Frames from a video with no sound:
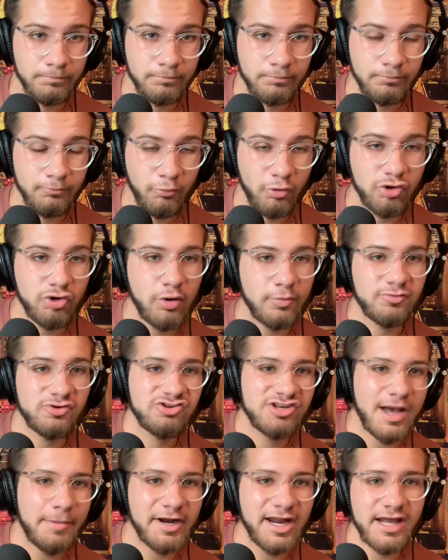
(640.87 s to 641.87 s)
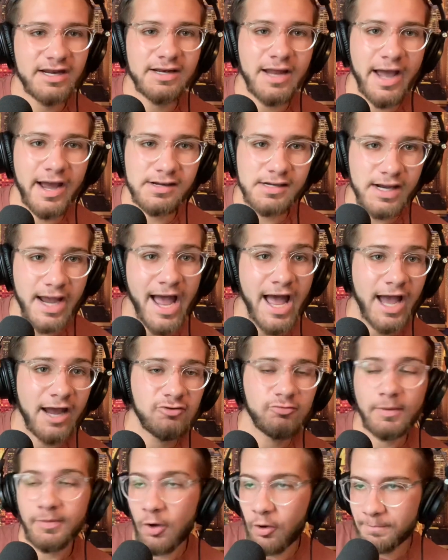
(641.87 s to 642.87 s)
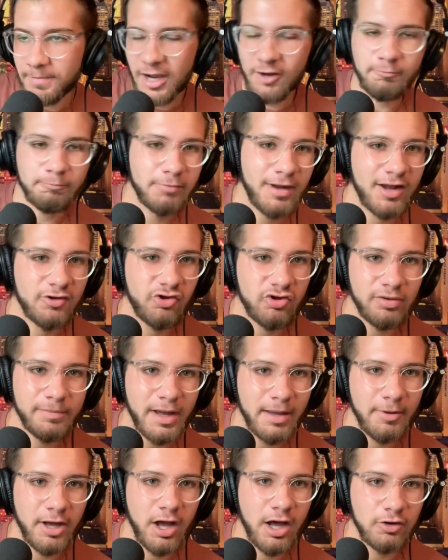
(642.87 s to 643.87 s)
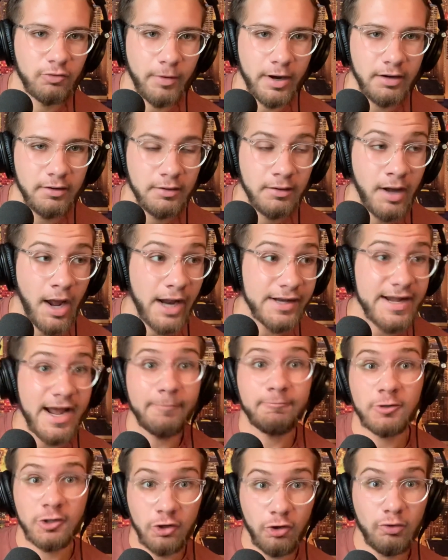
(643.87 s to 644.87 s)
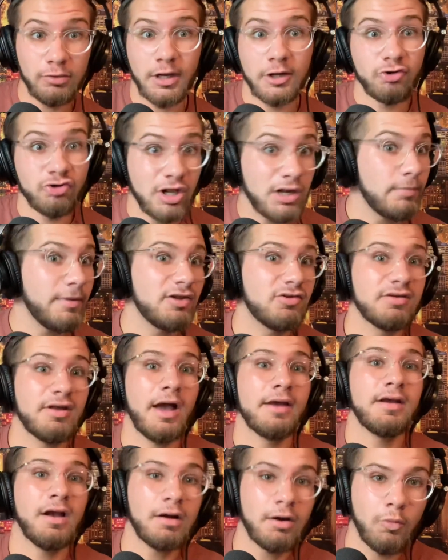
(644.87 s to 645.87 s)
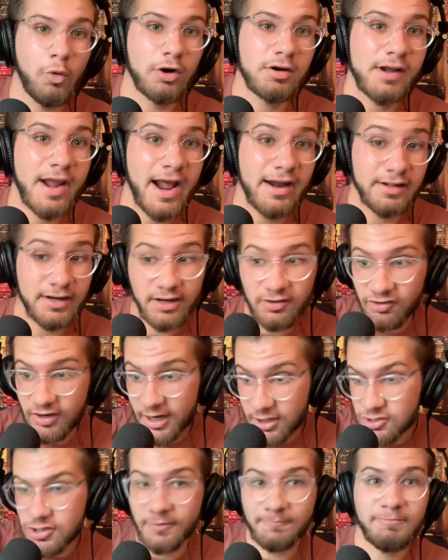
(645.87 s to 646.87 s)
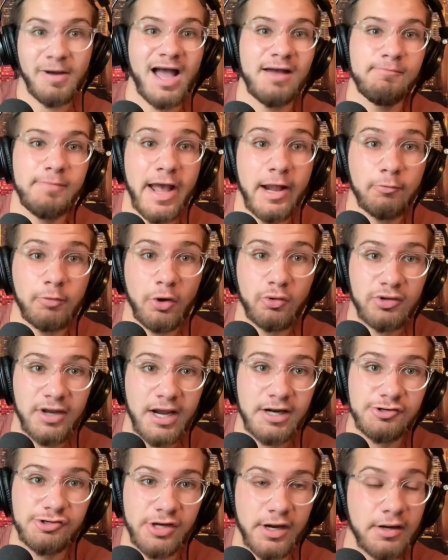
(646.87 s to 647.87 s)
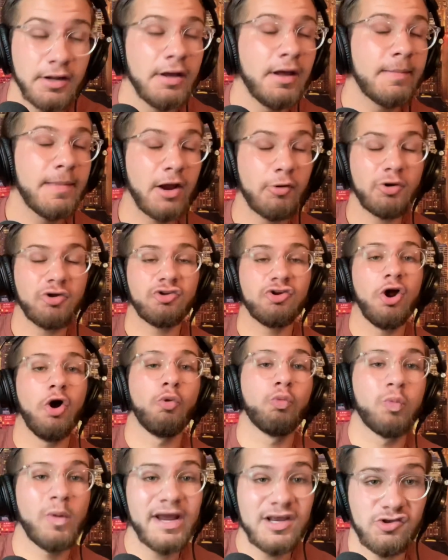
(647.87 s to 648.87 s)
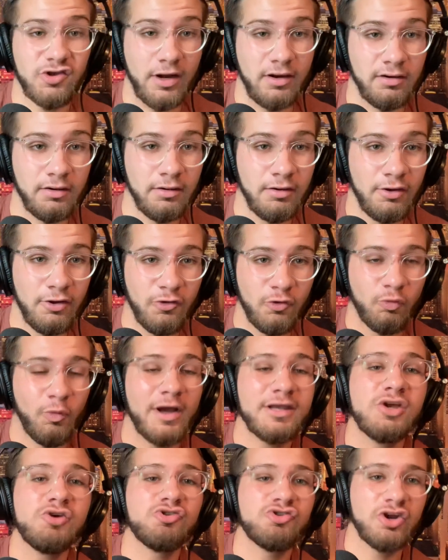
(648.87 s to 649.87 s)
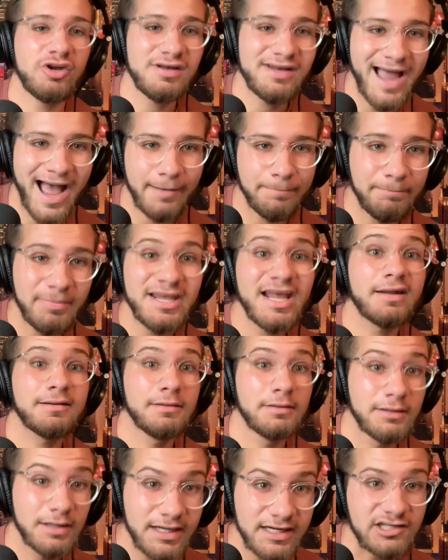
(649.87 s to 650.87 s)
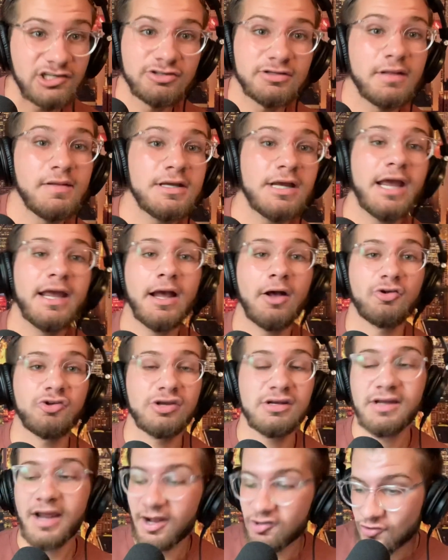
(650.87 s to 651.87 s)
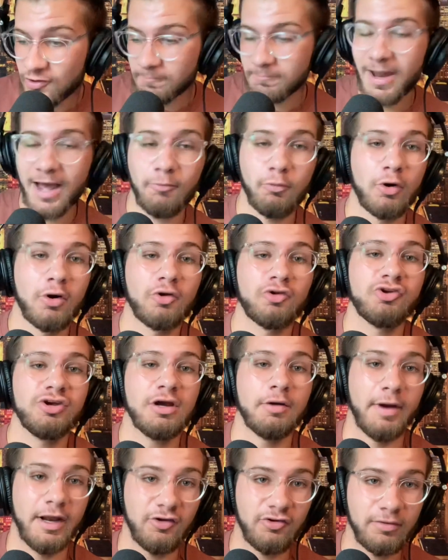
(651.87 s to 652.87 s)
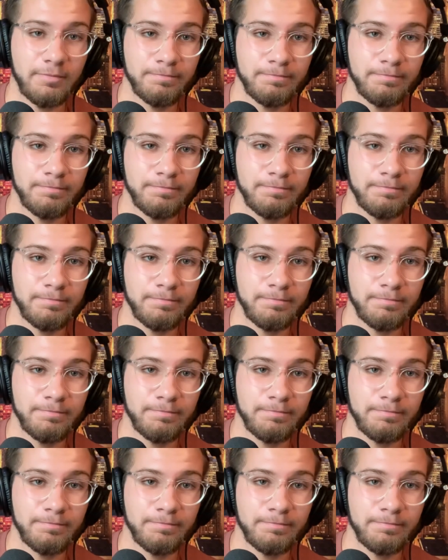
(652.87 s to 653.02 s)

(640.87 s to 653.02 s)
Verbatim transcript: When you have 7, 8, 9 guys with OPS pluses above 100, and you have 2 legitimate Cy Young Award candidates in your 5-man rotation, there is no reason why you should not be at least in the ALCS, if not World Series.